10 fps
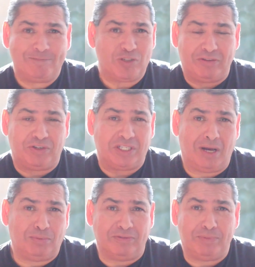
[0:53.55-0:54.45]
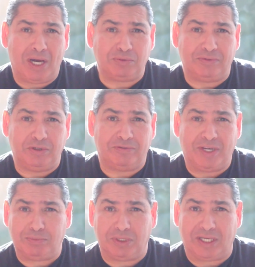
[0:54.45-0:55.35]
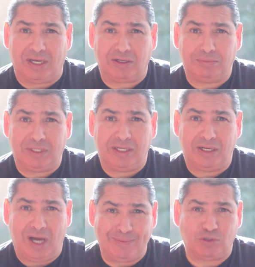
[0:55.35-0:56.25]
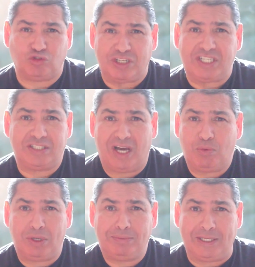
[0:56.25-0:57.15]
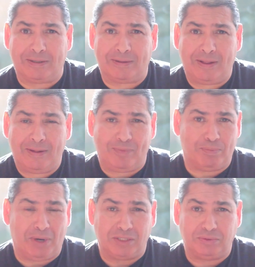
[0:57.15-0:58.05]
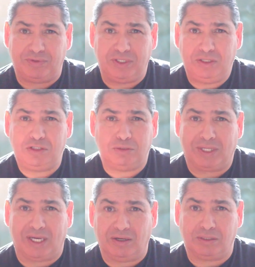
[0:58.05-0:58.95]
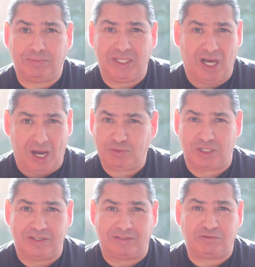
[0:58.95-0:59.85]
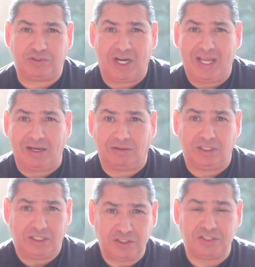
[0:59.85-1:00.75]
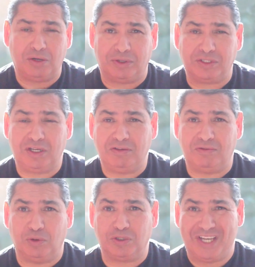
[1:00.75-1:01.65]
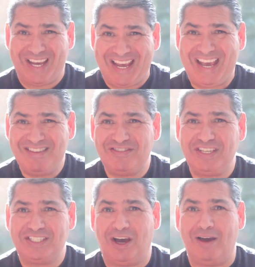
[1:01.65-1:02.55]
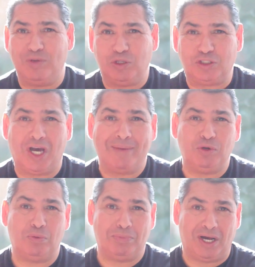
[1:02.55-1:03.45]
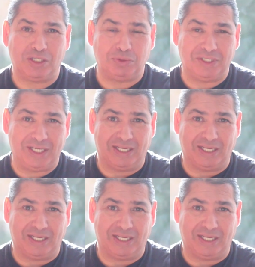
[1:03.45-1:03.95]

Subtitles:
So, for example, the password for your Facebook account could be, I'm as rich as I want to be. Password for a YouTube account could be, I'm successful right now, and so on and so forth. So every time you type your password